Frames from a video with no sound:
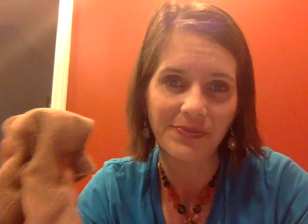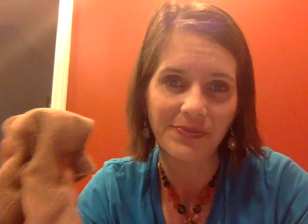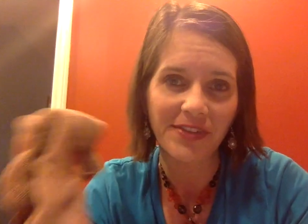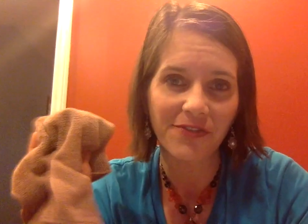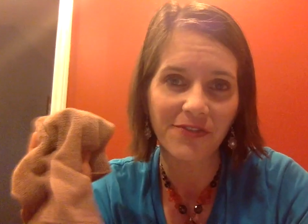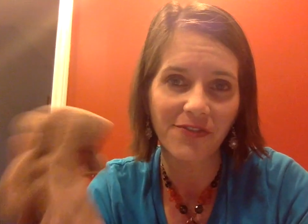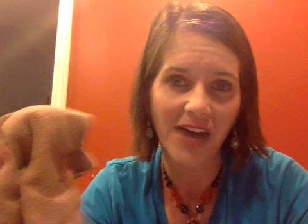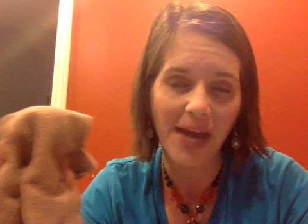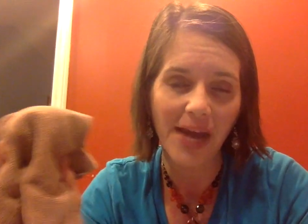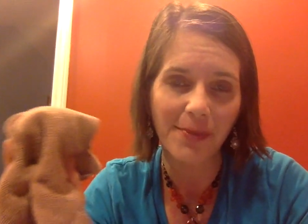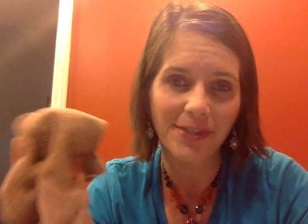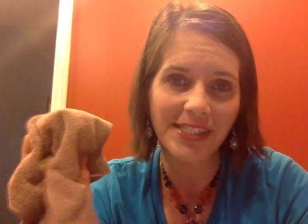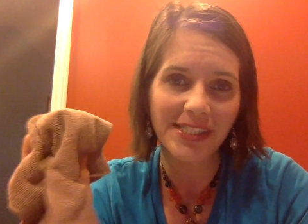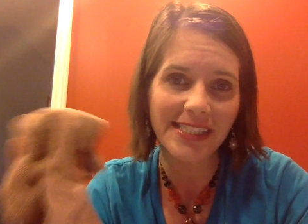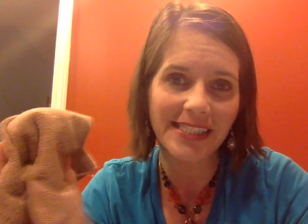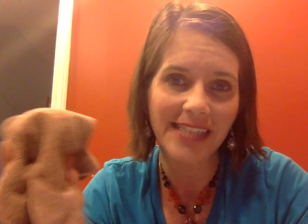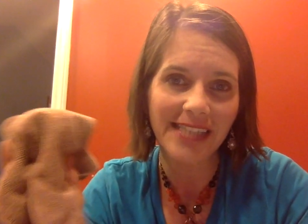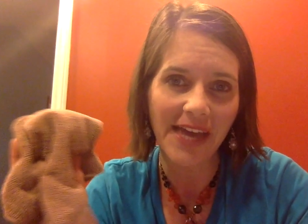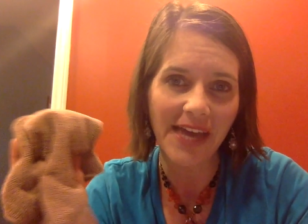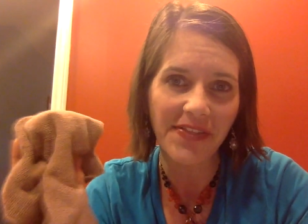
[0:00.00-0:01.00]
The fibers
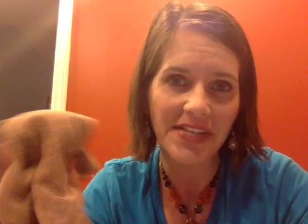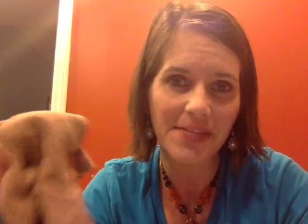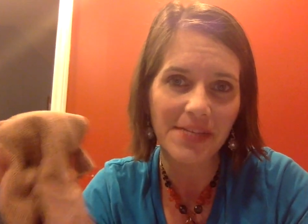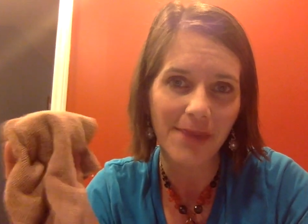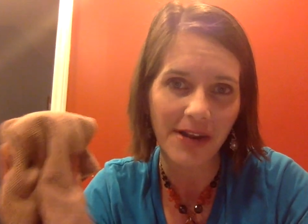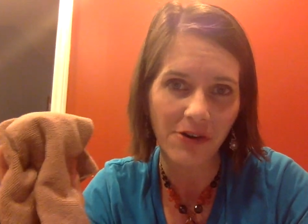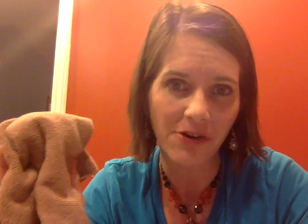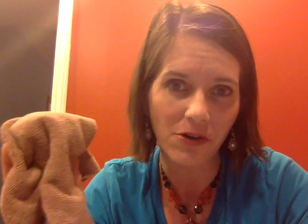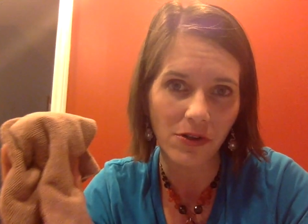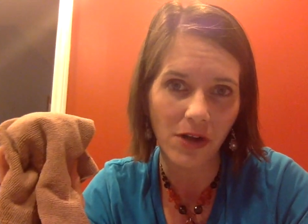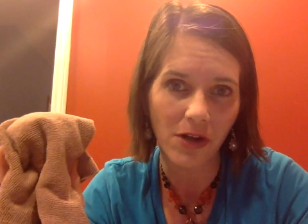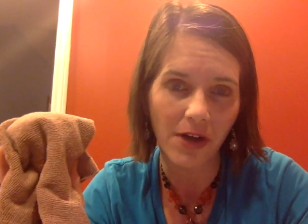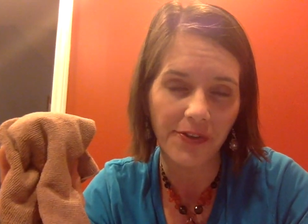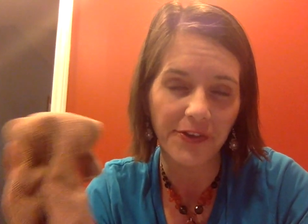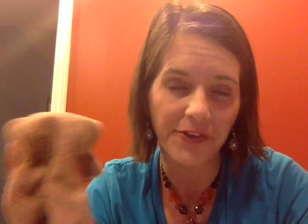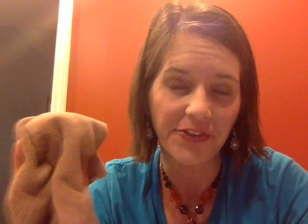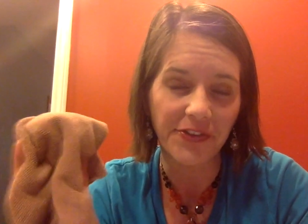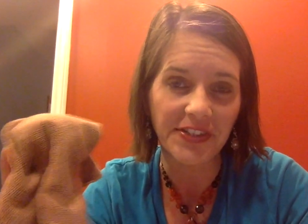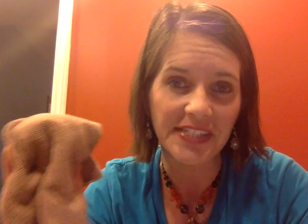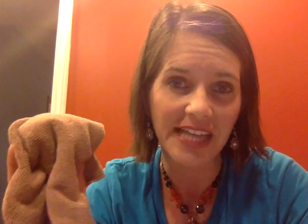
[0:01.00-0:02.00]
inside this microcloth
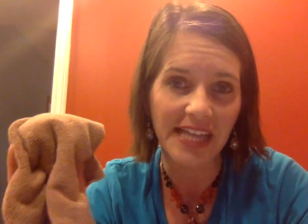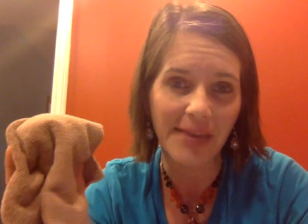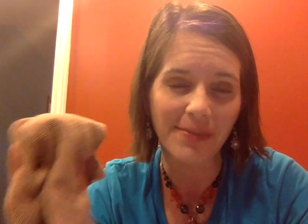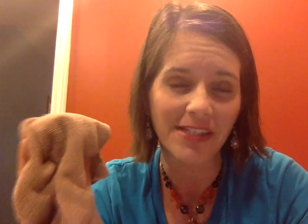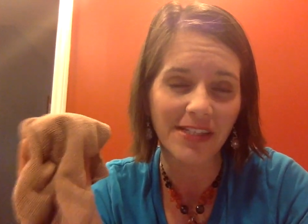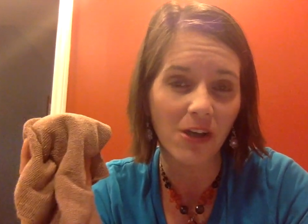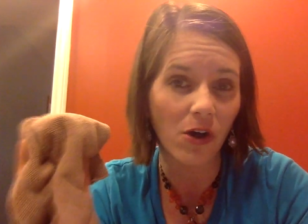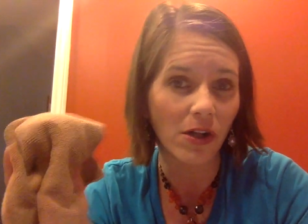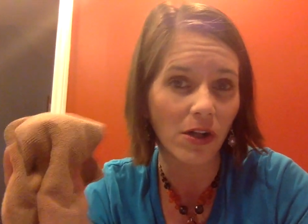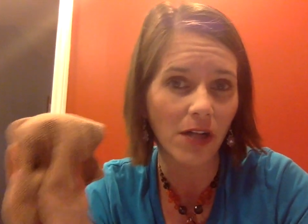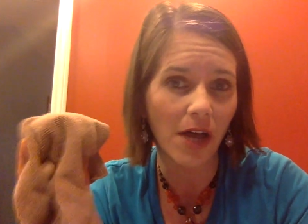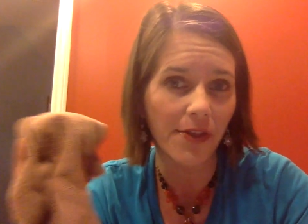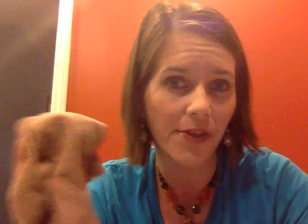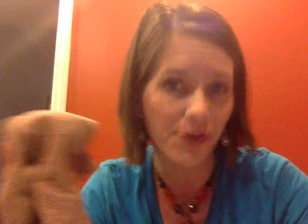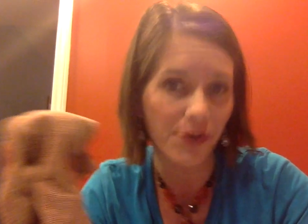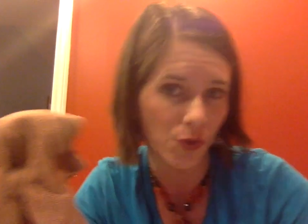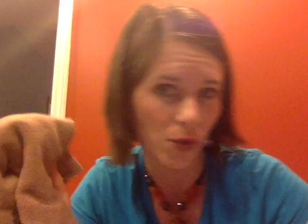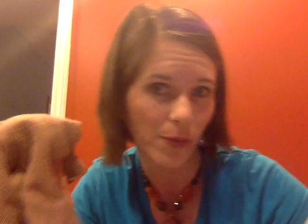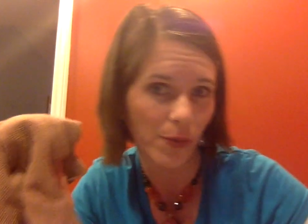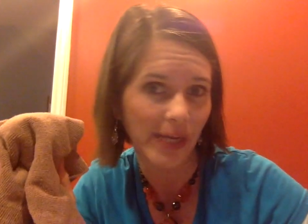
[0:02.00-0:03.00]
are the same as all other
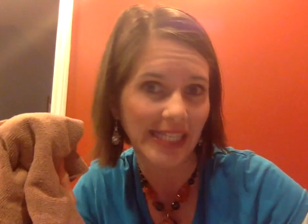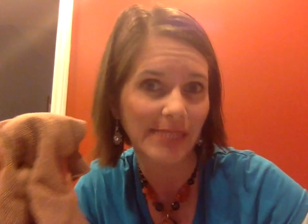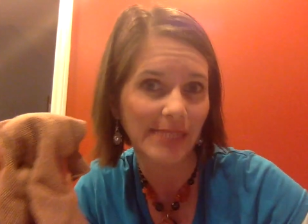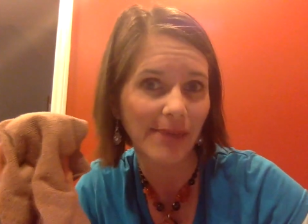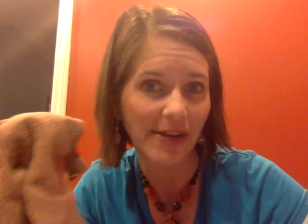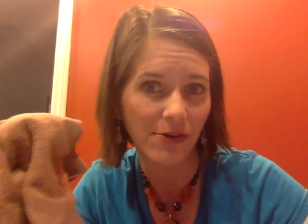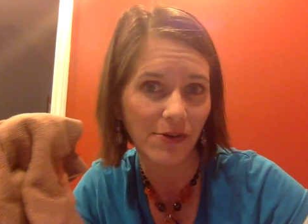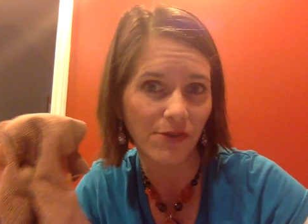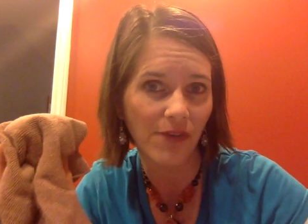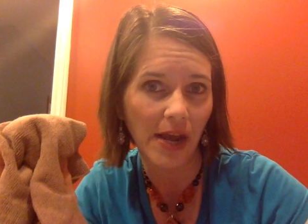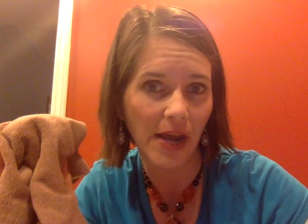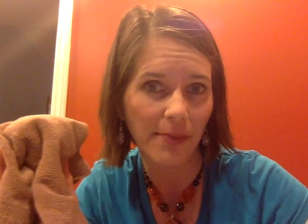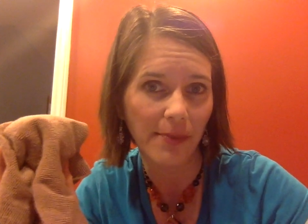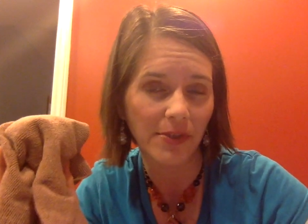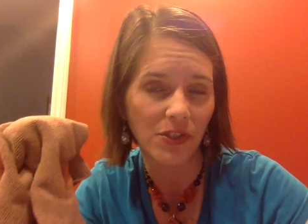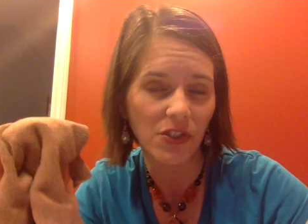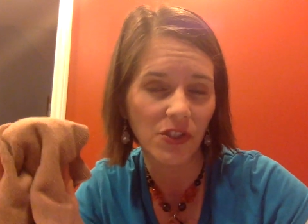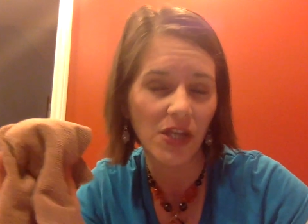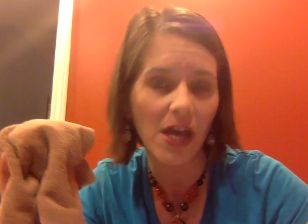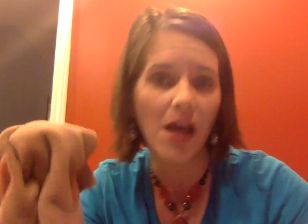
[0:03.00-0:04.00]
Norwex
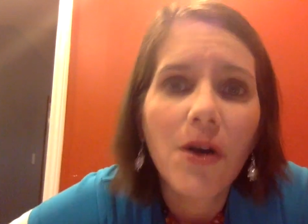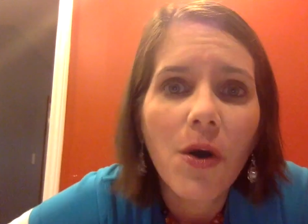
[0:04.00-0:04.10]
microfibers.